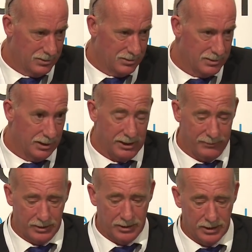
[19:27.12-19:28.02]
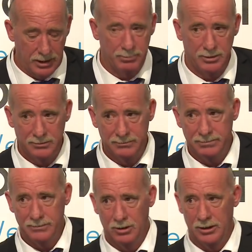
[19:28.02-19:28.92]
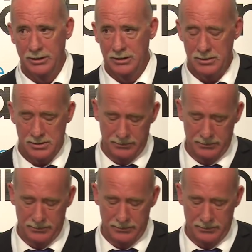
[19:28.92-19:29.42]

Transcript: So to give you a couple of ideas